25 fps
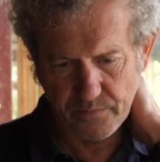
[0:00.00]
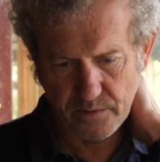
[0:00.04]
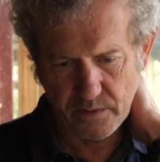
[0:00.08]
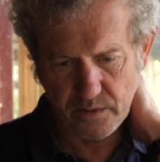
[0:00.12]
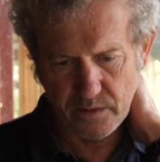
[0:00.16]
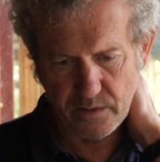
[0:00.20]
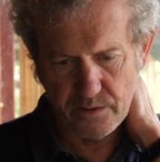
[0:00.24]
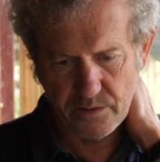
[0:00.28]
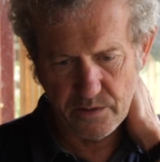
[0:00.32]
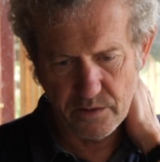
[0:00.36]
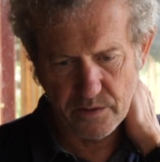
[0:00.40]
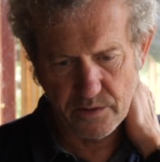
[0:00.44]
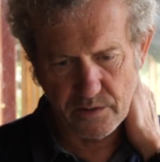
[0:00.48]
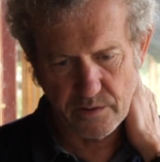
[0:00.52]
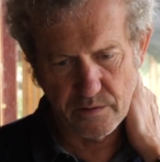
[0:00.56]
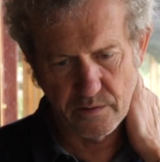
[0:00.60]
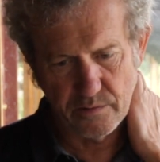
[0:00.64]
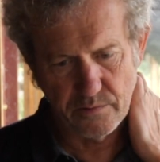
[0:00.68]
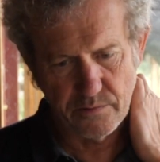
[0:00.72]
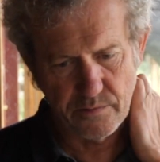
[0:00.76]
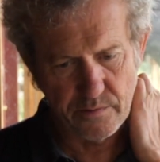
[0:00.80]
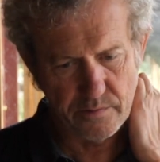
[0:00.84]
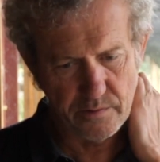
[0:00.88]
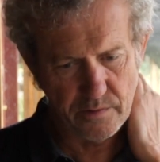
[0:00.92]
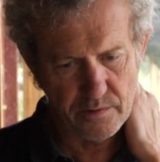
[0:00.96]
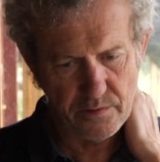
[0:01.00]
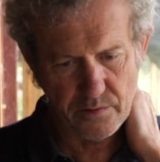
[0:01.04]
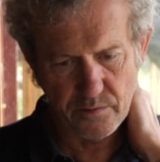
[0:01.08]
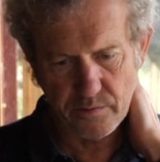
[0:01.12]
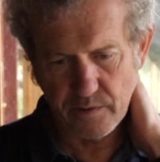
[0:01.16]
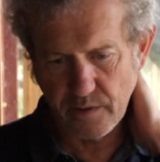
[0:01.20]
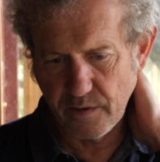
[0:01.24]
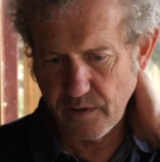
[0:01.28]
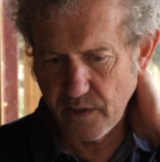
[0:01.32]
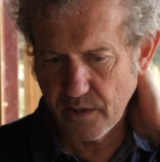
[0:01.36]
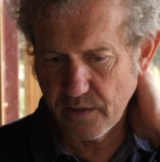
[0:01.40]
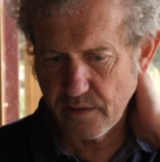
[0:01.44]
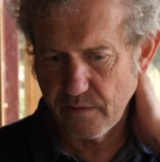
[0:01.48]
He's just gone through the
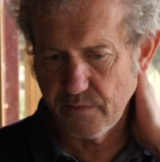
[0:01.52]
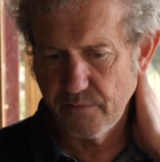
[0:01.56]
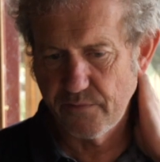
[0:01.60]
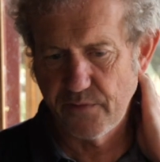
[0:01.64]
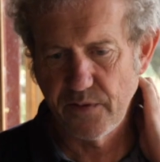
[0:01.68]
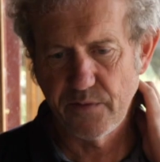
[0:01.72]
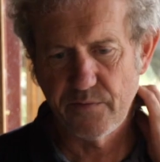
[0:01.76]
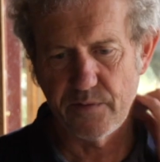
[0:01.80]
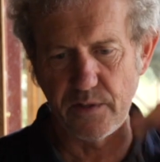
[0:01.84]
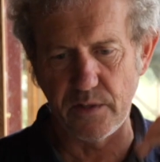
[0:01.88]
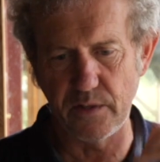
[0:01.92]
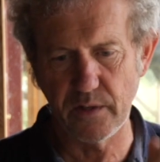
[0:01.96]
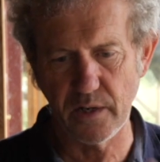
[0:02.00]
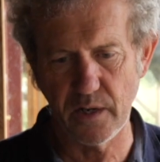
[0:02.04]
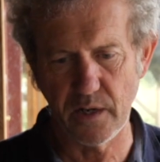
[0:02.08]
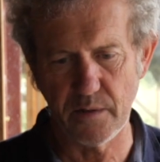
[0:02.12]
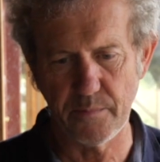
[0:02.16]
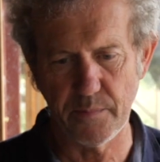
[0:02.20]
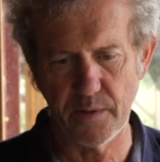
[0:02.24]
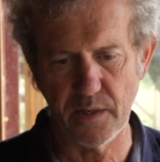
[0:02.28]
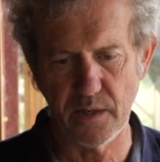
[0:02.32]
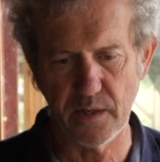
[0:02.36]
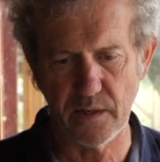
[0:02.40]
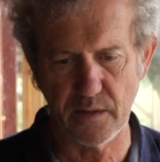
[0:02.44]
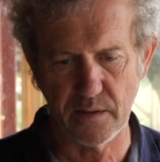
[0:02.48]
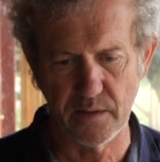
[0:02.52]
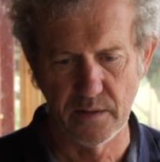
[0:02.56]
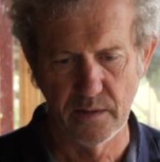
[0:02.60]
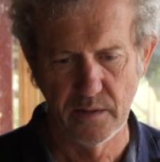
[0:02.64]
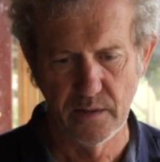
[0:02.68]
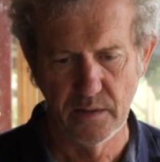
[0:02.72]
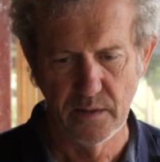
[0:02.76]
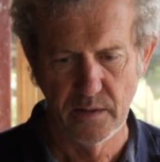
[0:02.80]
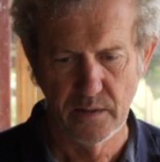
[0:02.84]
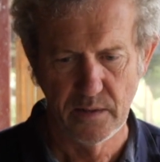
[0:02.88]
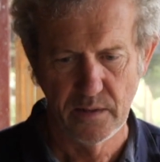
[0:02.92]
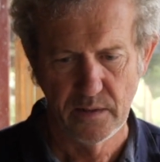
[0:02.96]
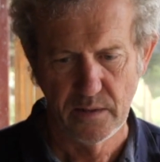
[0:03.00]
3,050k mark,
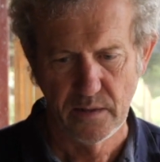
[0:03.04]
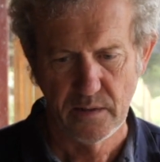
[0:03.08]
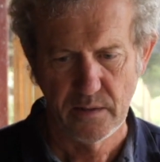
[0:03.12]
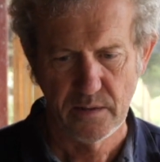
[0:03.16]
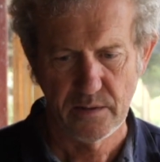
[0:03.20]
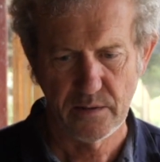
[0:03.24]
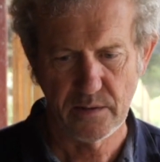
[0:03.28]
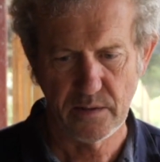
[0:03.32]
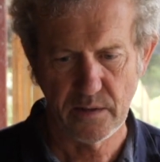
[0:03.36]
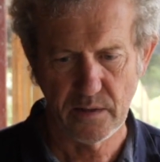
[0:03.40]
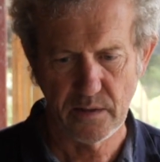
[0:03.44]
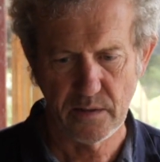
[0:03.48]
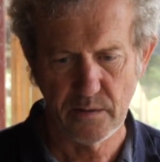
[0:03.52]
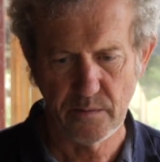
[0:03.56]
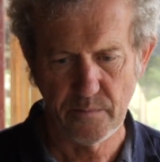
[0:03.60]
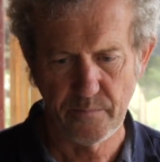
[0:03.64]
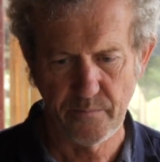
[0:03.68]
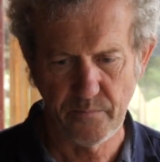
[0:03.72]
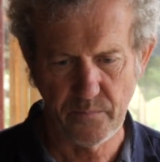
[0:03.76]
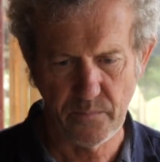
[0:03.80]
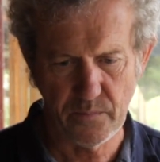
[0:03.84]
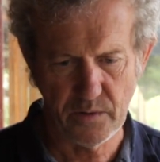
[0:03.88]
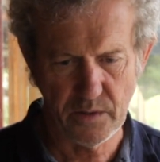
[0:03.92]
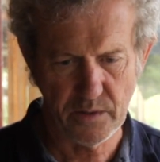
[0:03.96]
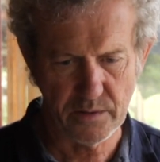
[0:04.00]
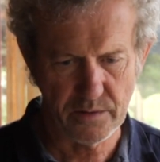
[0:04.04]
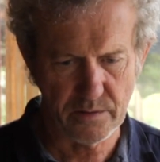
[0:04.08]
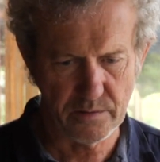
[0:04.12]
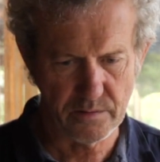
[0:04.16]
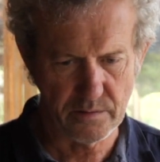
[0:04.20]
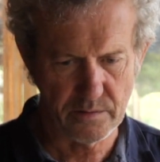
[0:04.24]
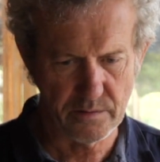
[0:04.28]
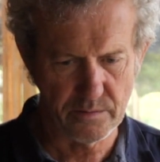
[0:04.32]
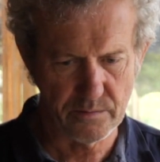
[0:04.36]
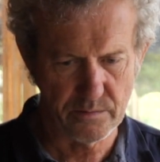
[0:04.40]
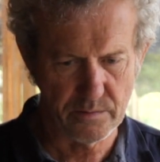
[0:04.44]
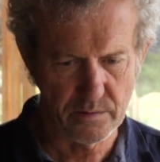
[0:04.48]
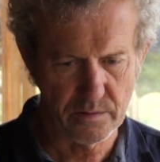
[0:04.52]
so that's
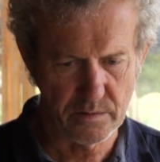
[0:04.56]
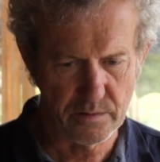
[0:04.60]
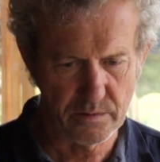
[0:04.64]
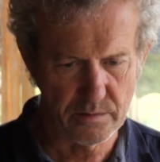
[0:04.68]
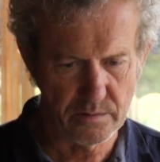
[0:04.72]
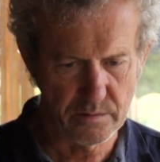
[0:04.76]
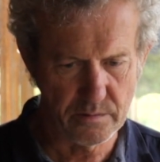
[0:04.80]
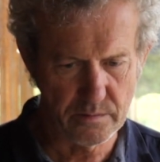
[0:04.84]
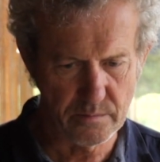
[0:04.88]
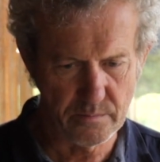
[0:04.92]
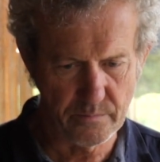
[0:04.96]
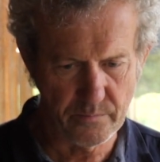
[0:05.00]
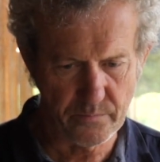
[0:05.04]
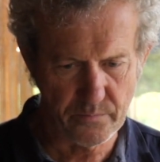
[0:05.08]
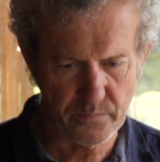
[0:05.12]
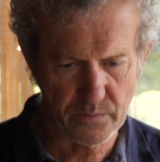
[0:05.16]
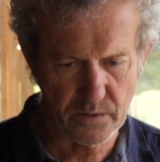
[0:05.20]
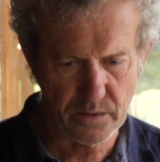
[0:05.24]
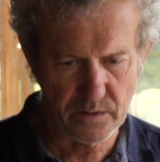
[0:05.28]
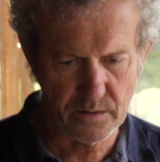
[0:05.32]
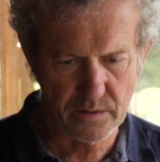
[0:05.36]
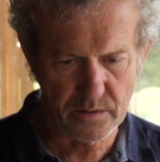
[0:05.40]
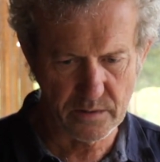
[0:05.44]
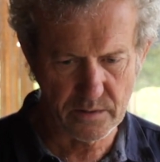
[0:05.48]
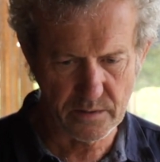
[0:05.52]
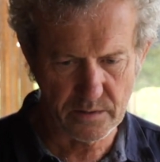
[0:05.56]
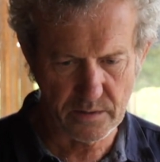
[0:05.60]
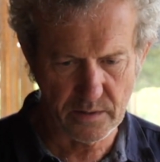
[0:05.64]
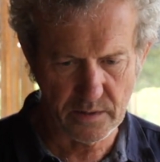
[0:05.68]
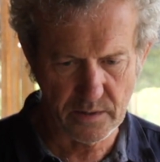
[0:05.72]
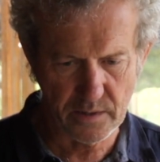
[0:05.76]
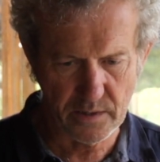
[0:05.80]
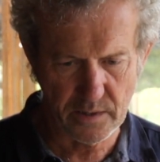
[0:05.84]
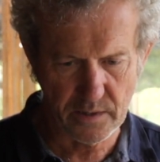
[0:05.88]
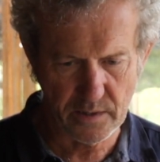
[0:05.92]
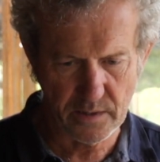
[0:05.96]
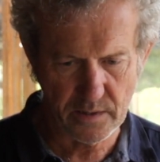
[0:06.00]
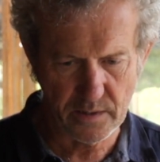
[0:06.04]
looking really good. There's
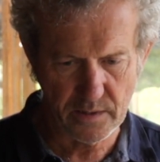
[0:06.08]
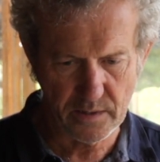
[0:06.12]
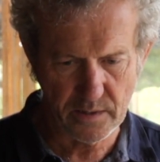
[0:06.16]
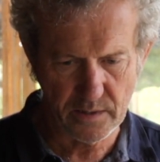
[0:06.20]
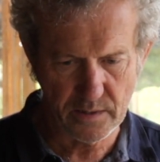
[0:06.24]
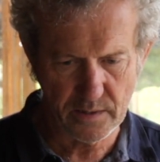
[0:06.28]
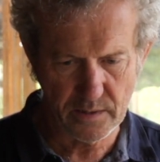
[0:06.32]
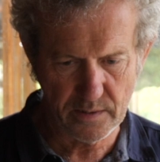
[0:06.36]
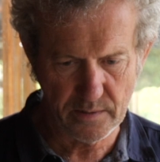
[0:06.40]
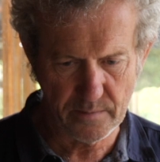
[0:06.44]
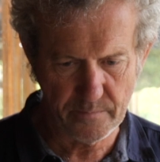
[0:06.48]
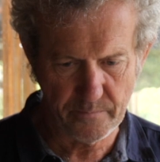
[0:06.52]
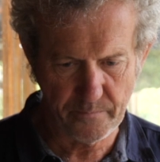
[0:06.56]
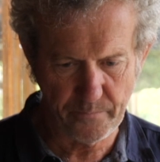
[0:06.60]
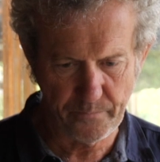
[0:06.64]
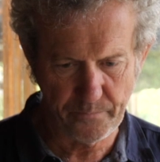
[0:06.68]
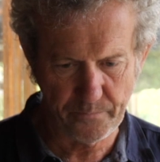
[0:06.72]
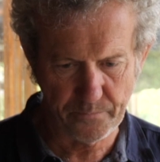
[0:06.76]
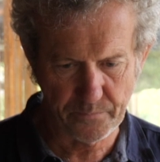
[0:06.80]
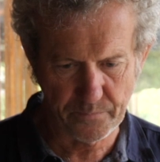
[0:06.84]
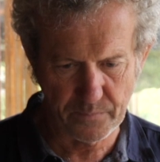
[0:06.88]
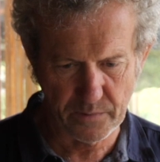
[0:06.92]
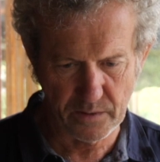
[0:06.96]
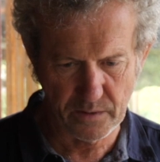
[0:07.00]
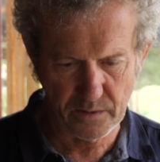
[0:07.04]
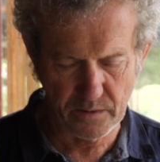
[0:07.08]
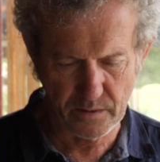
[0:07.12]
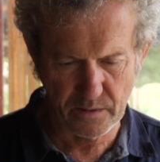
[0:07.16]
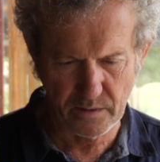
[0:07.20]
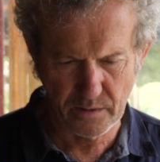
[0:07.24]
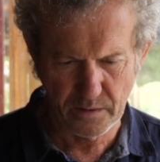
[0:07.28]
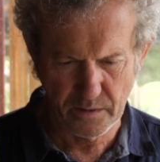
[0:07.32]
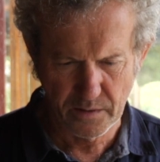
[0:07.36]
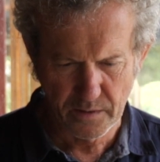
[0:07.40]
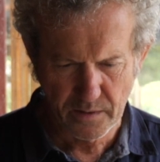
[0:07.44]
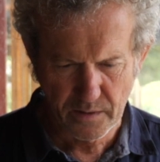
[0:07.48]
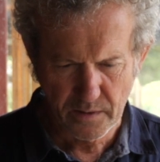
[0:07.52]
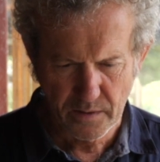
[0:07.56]

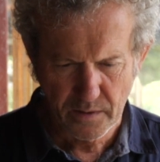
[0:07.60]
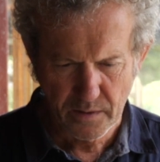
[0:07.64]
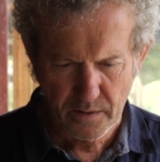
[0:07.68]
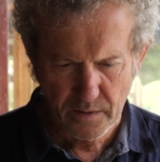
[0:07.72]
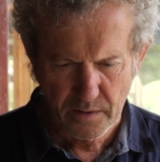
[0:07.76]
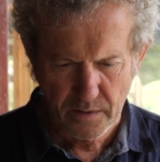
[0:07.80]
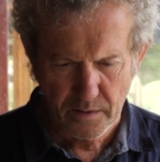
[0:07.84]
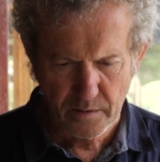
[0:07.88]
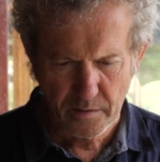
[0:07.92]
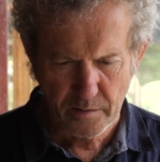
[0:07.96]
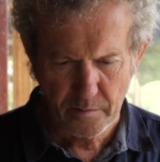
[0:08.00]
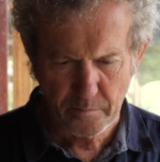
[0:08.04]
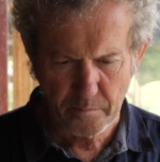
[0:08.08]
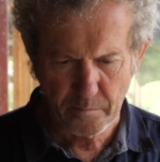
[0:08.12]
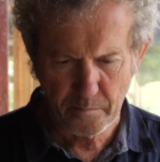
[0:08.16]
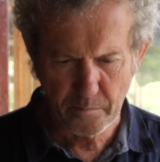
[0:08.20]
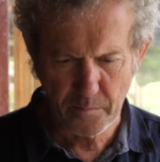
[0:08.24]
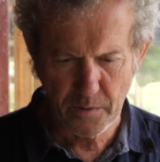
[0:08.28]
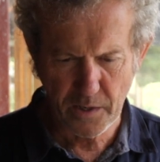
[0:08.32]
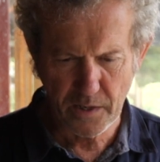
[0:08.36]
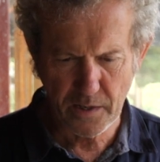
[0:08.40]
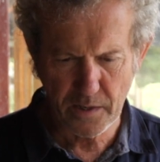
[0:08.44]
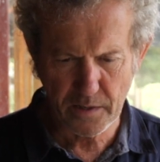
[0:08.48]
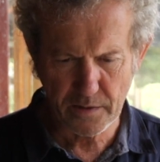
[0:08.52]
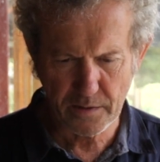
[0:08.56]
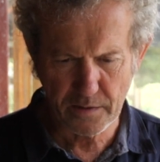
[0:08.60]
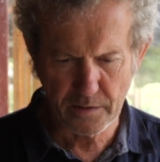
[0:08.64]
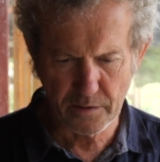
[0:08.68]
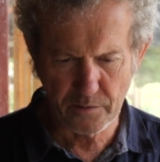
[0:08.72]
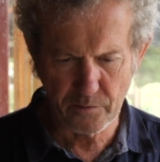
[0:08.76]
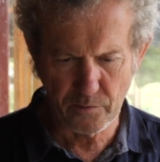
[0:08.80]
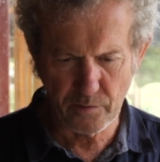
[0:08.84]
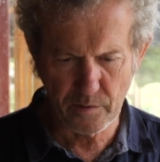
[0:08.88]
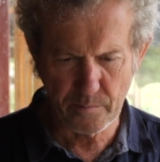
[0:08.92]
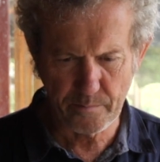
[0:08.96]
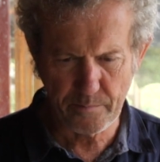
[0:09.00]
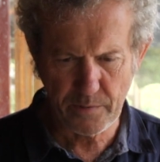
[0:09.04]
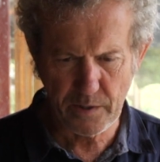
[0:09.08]
Mark
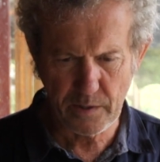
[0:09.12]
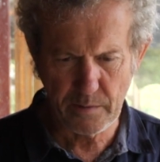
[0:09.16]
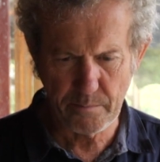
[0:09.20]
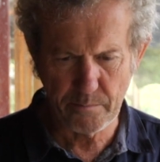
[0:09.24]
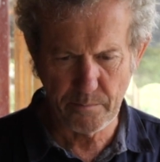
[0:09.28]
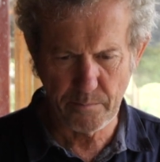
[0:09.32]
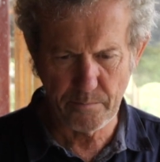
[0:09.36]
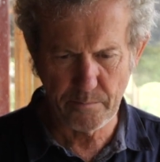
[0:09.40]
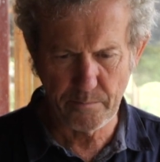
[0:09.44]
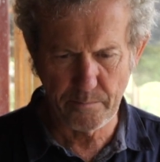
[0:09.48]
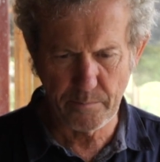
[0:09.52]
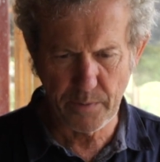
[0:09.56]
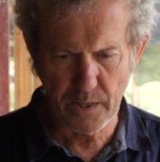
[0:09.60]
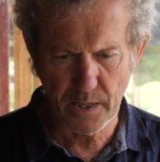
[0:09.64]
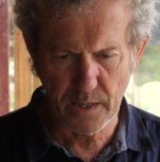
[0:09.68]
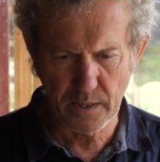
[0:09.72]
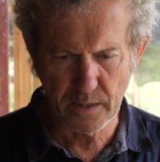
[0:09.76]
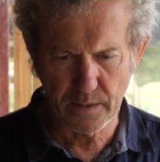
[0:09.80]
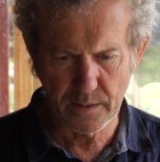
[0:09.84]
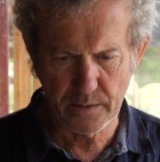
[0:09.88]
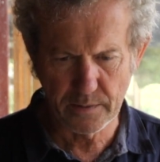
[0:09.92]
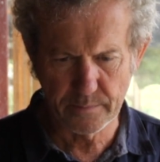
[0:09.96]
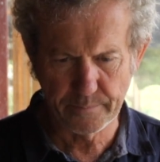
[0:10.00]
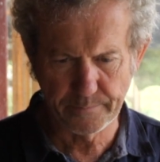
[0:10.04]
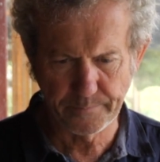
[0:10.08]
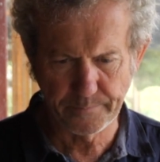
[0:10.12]
Grumpy Bug.